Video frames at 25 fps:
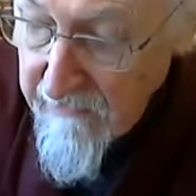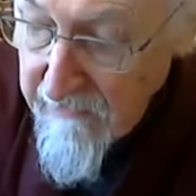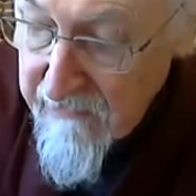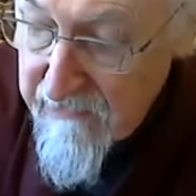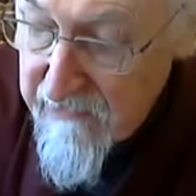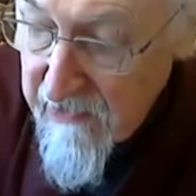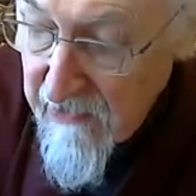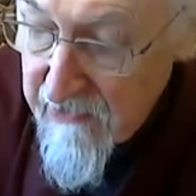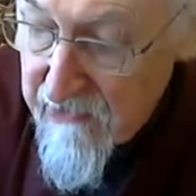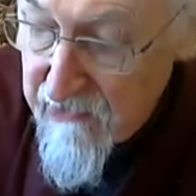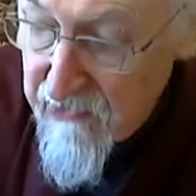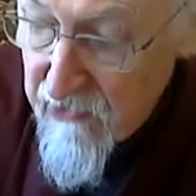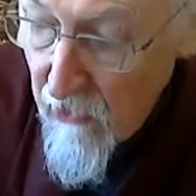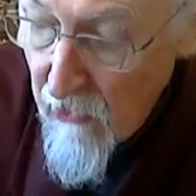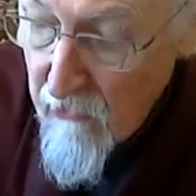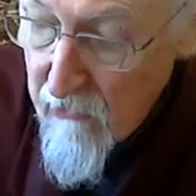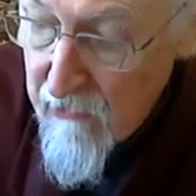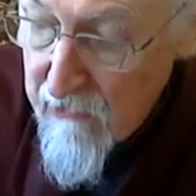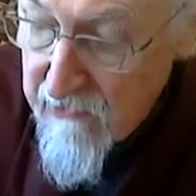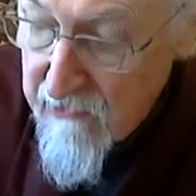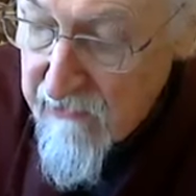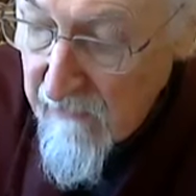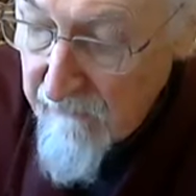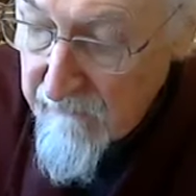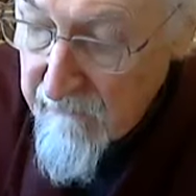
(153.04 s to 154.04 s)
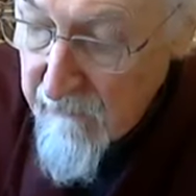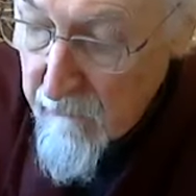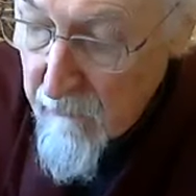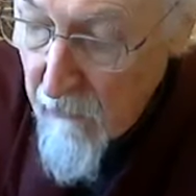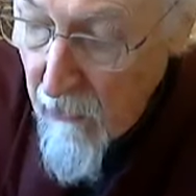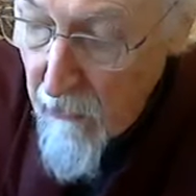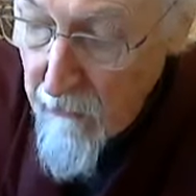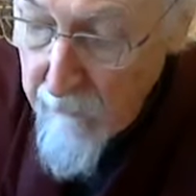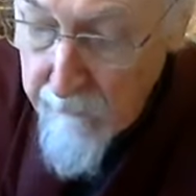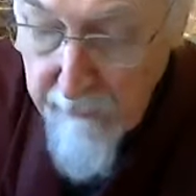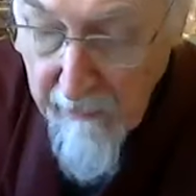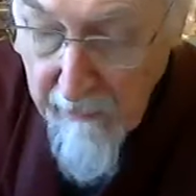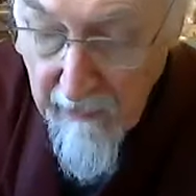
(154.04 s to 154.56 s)
the 6 yogas of
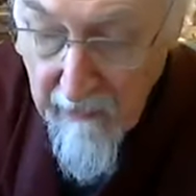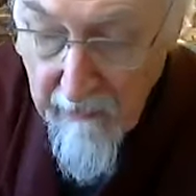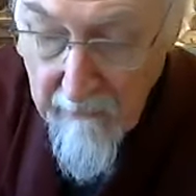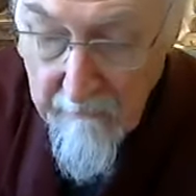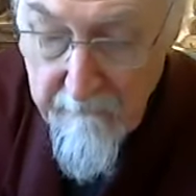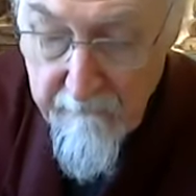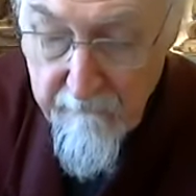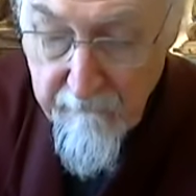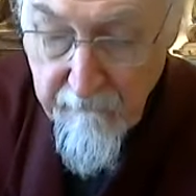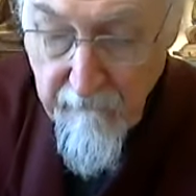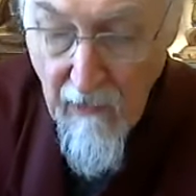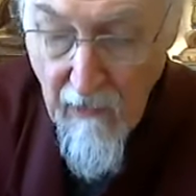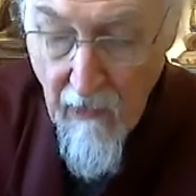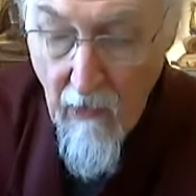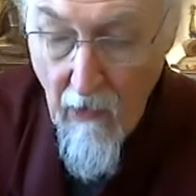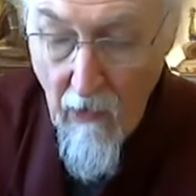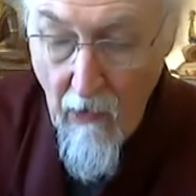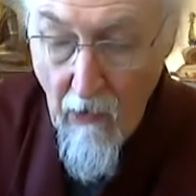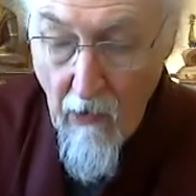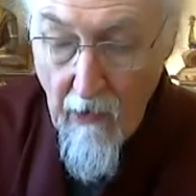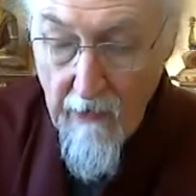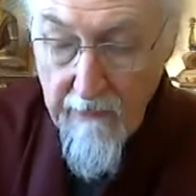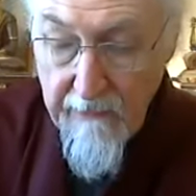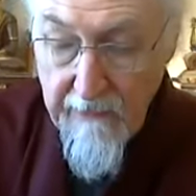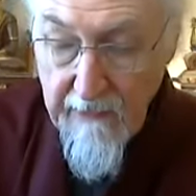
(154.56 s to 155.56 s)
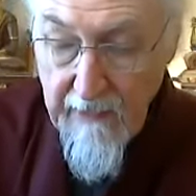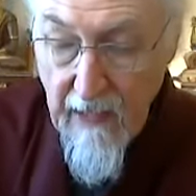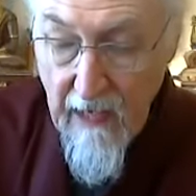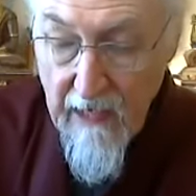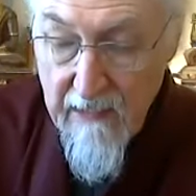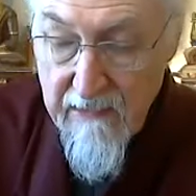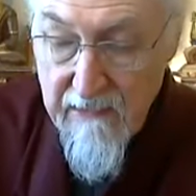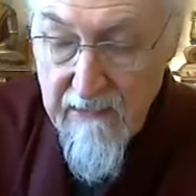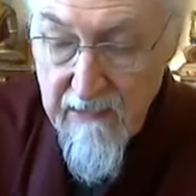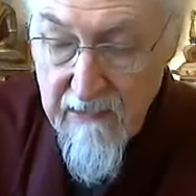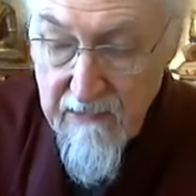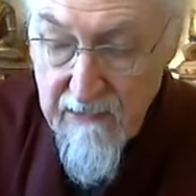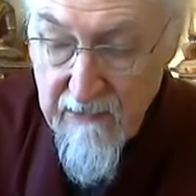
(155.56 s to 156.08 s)
Naropa are the
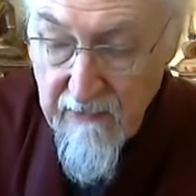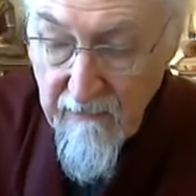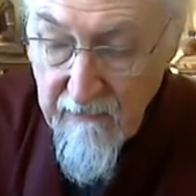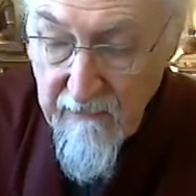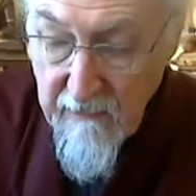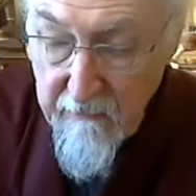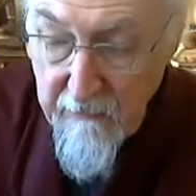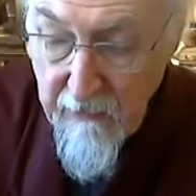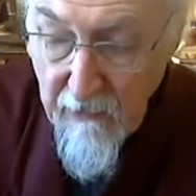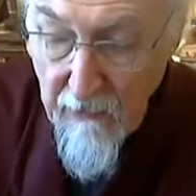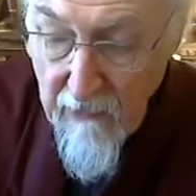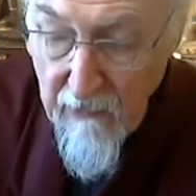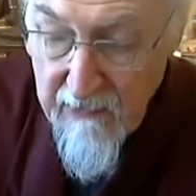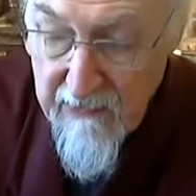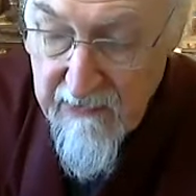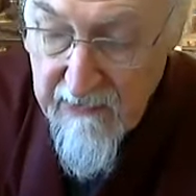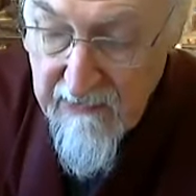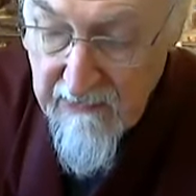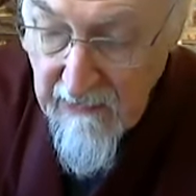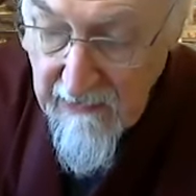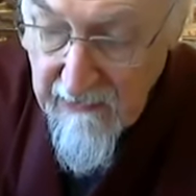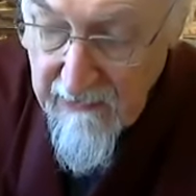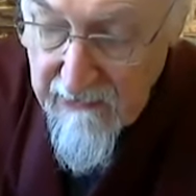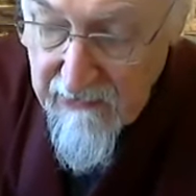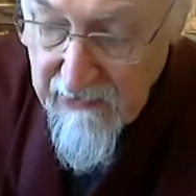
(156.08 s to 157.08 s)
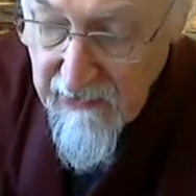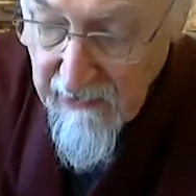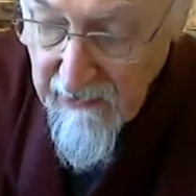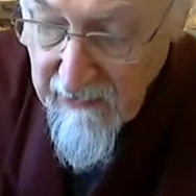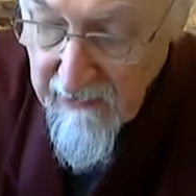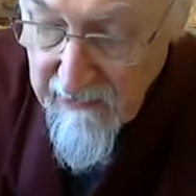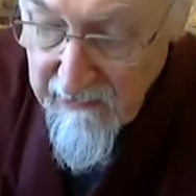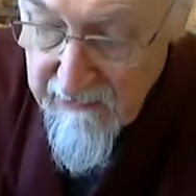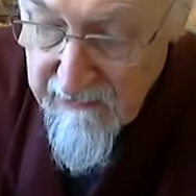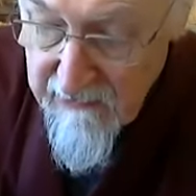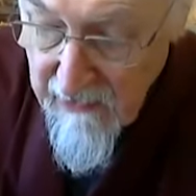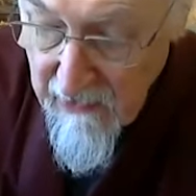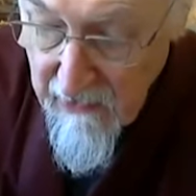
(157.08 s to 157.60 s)
essence of the Buddha's
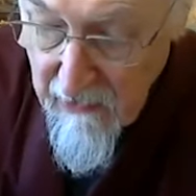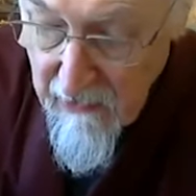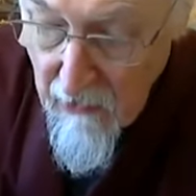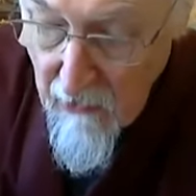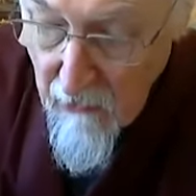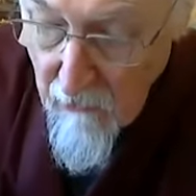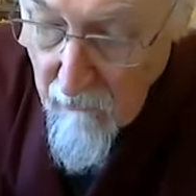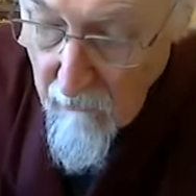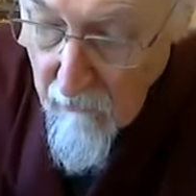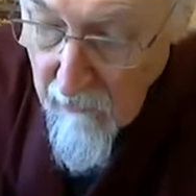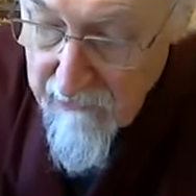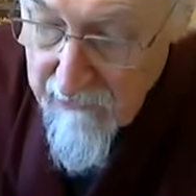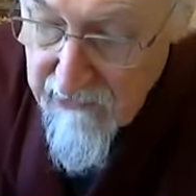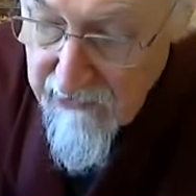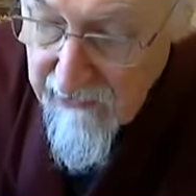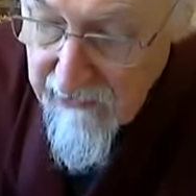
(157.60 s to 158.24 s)
teachings, which